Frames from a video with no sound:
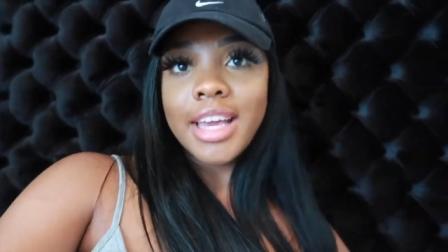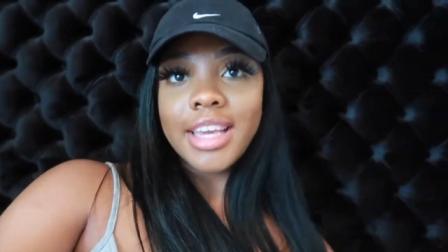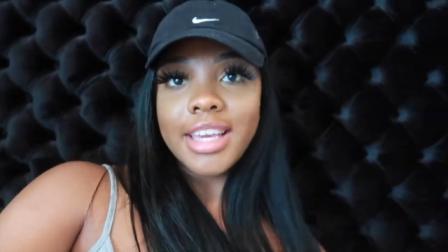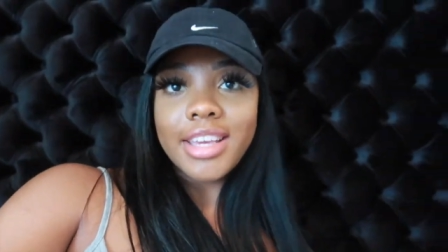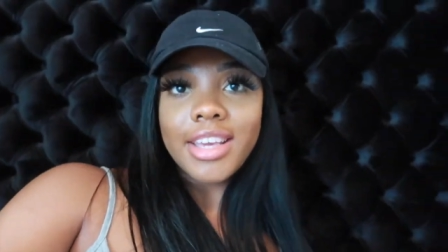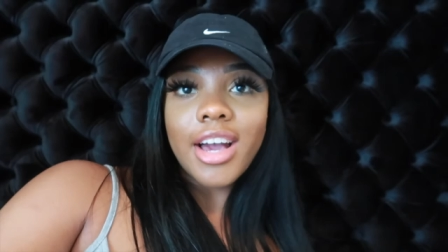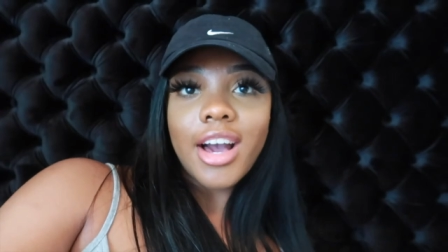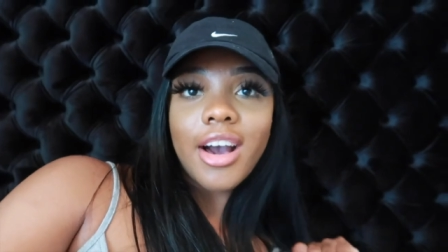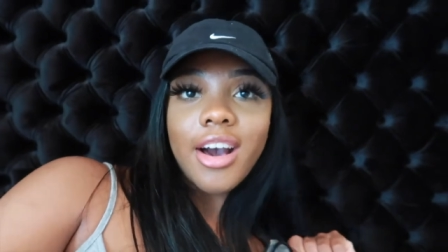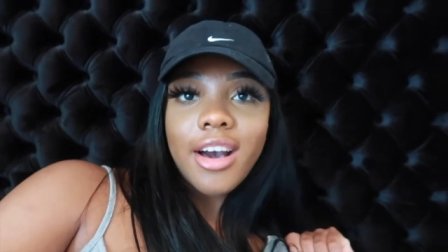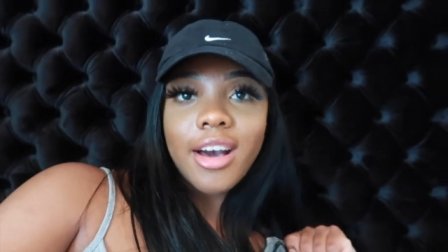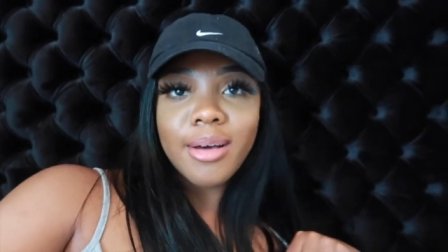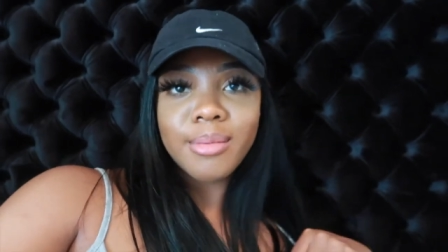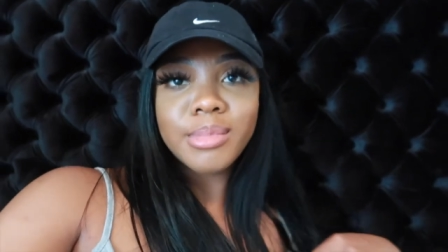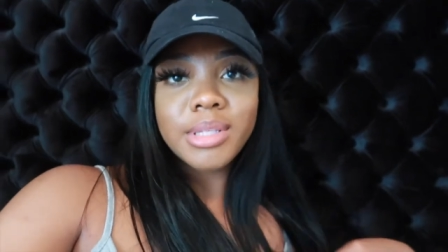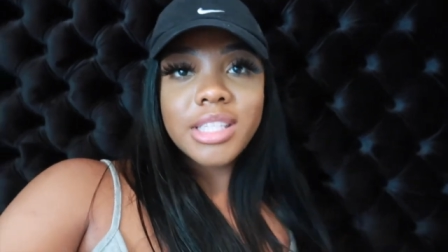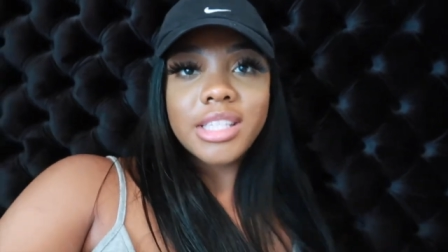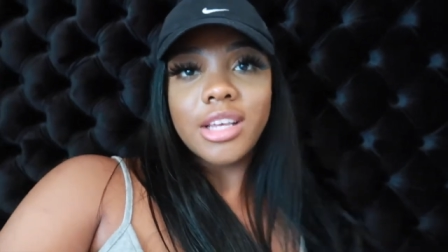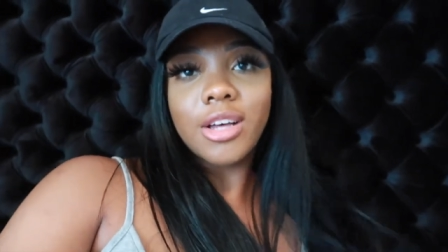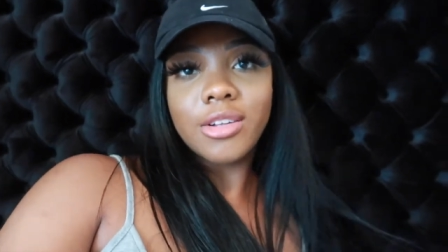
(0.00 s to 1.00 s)
y'all,
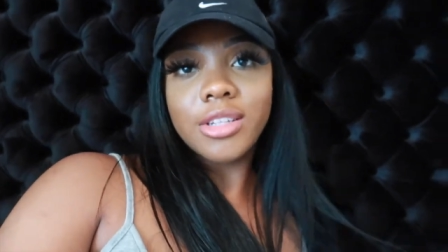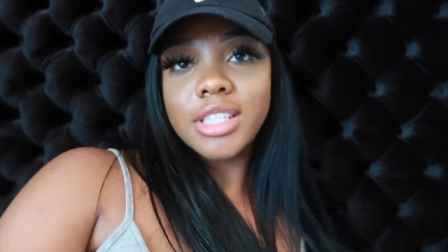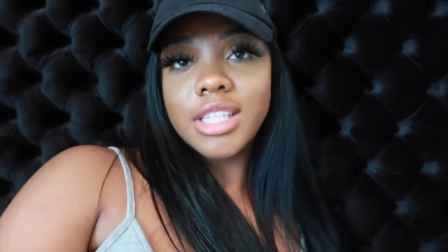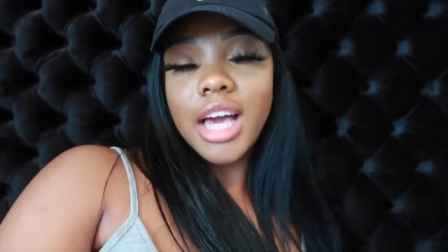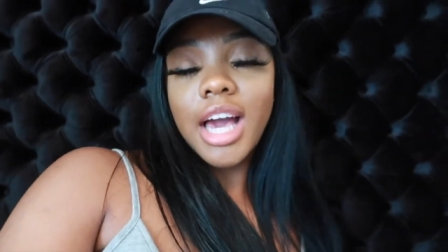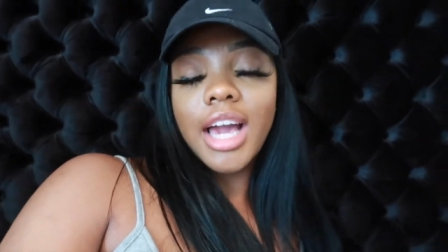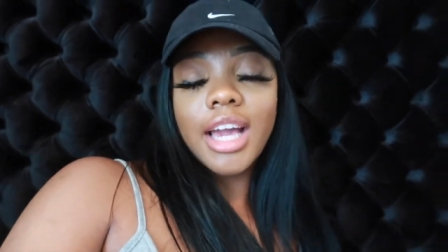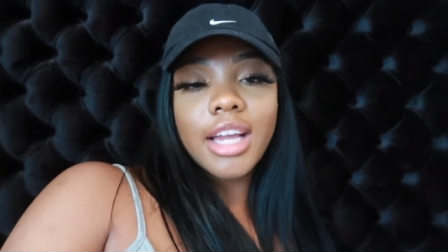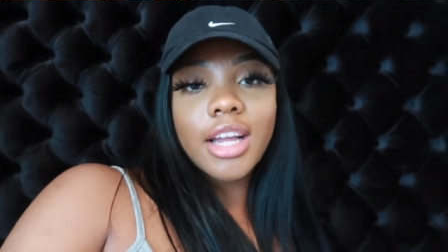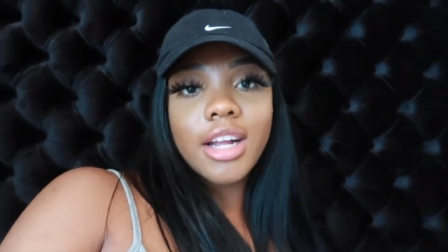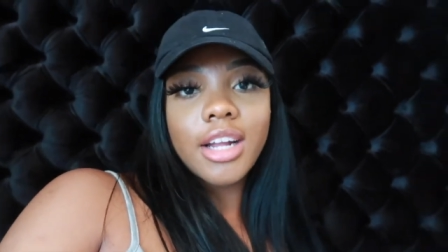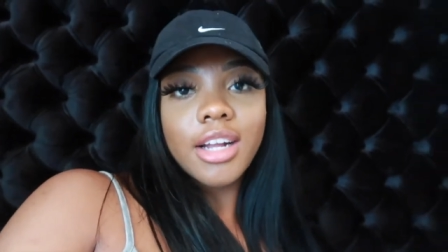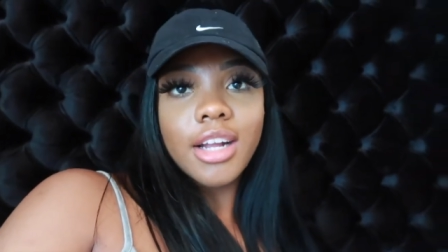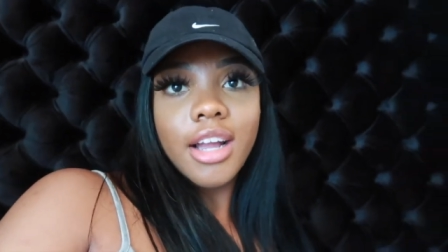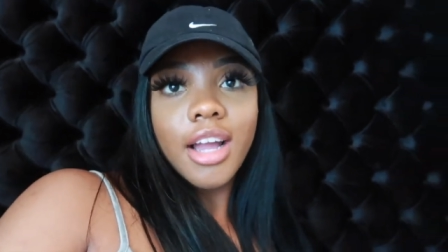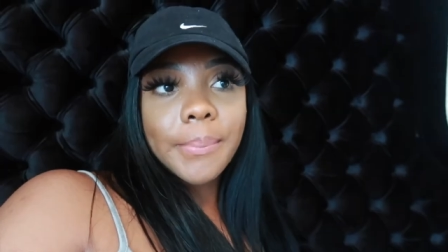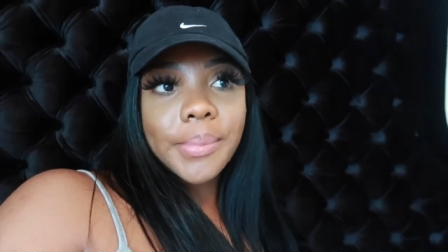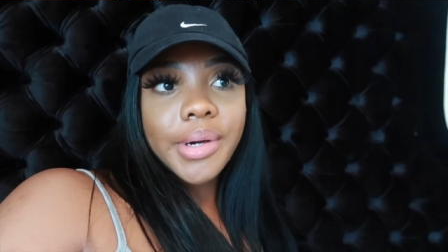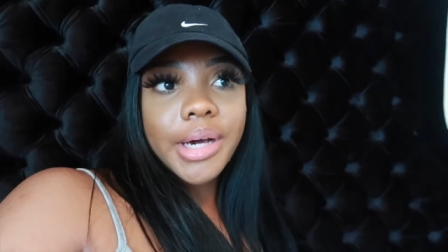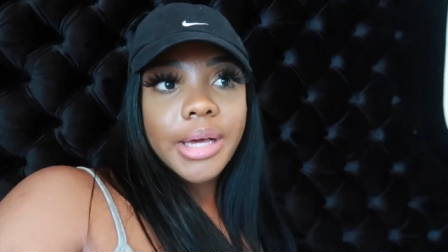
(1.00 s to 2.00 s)
I'm so tired,
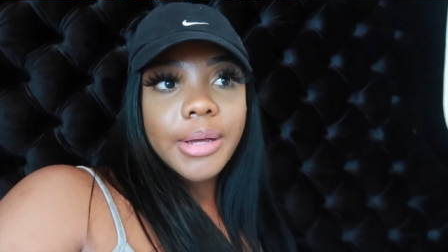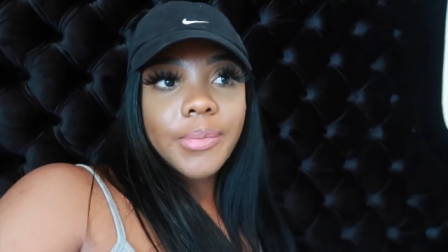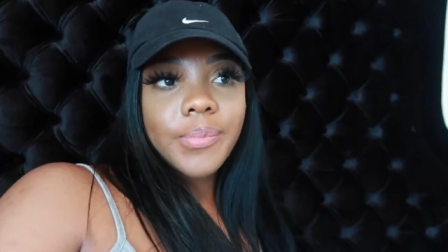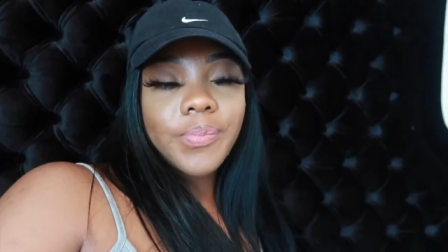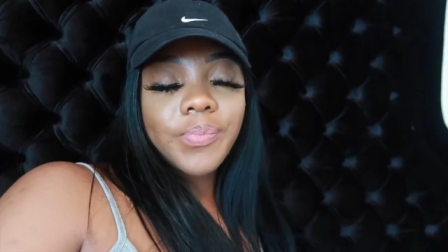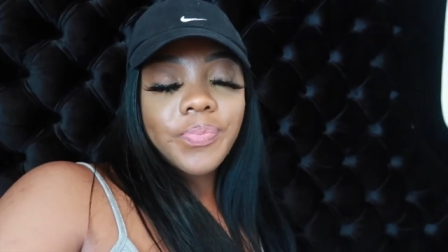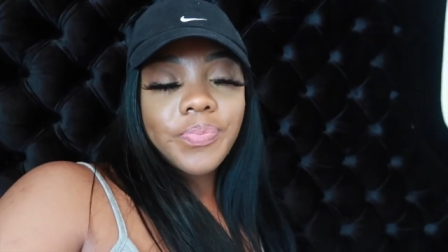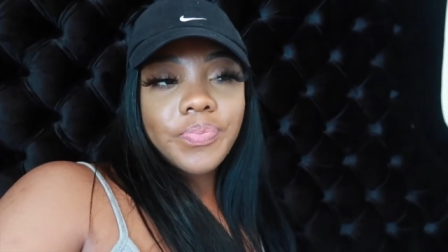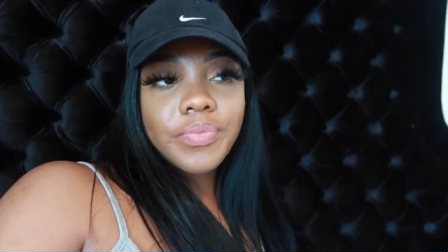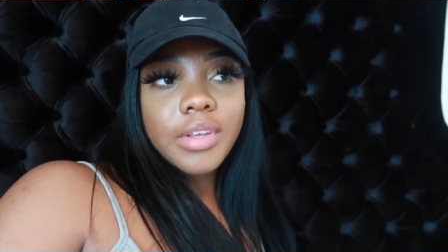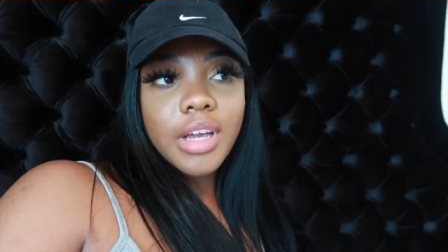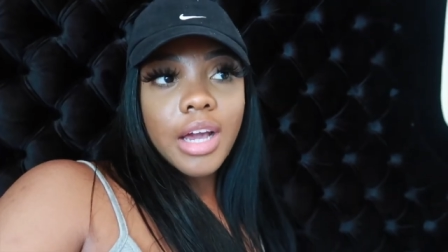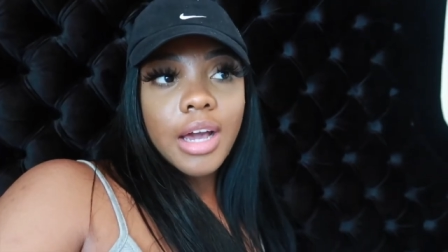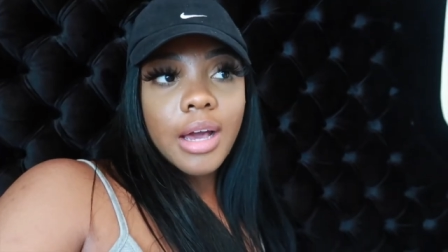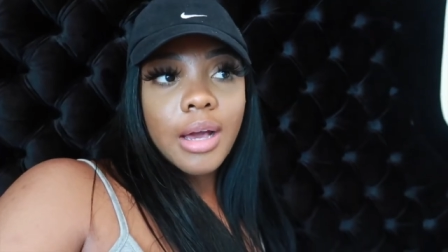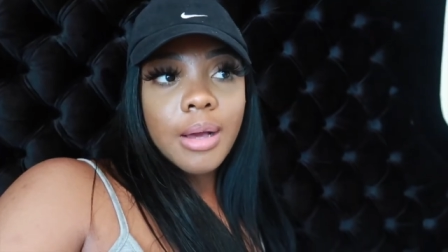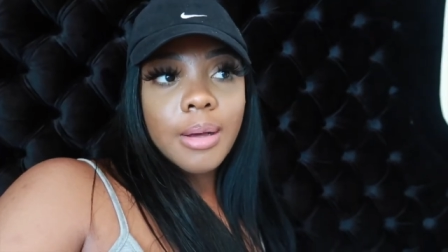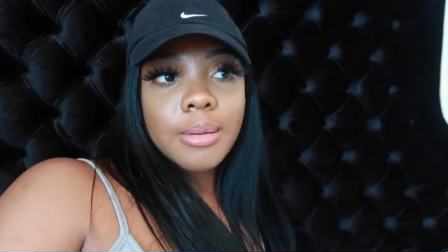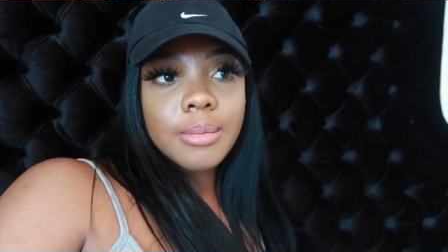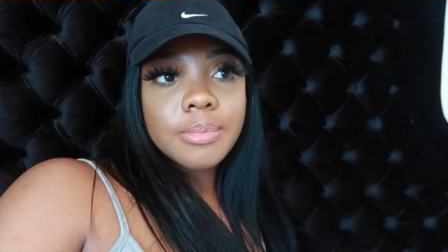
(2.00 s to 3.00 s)
but
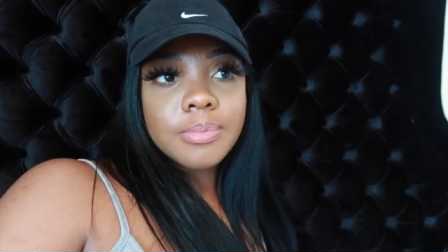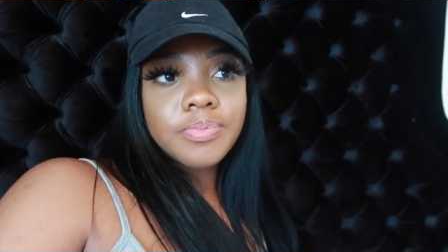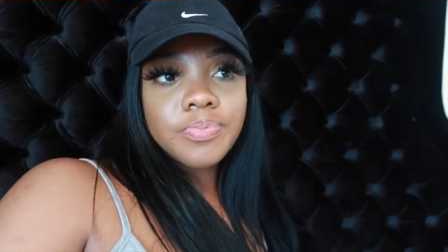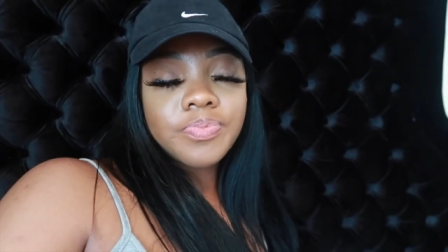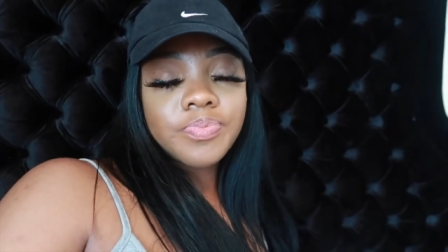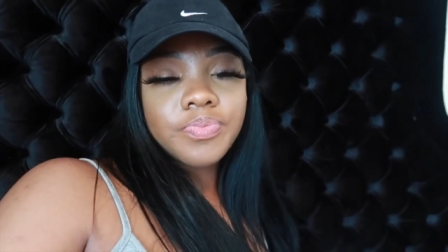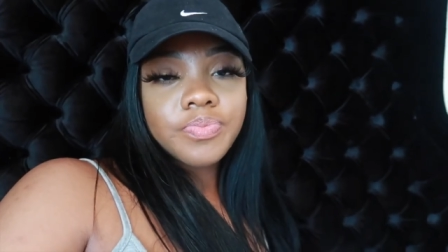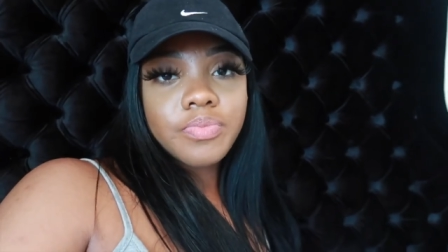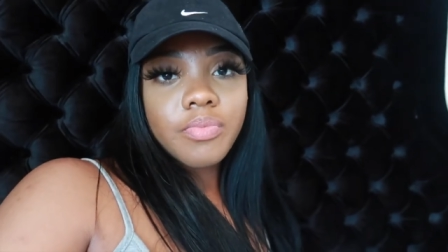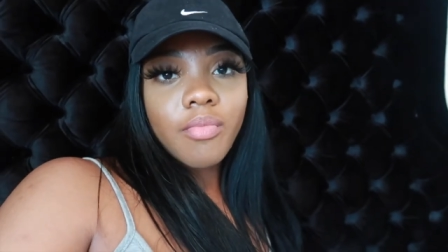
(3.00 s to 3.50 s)
um,